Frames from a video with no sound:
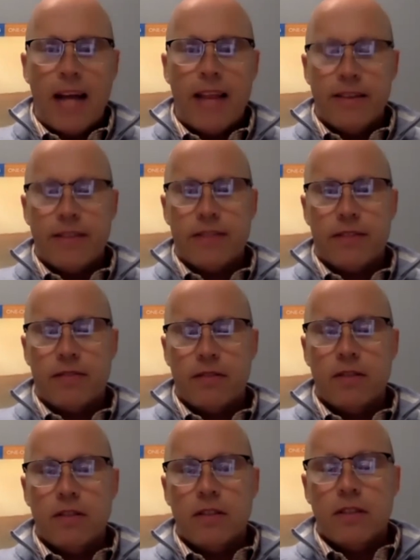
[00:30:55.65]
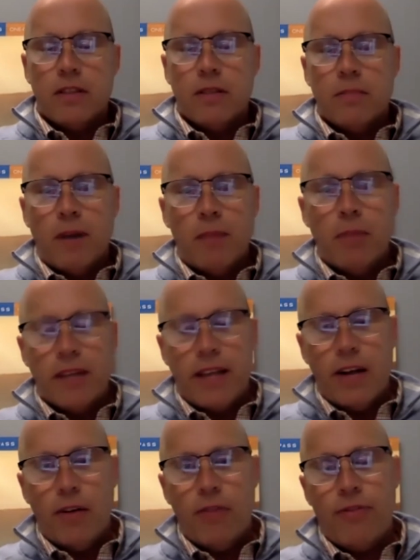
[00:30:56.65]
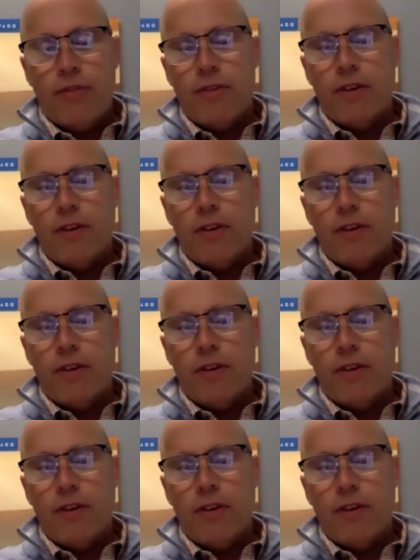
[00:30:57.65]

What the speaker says: this public health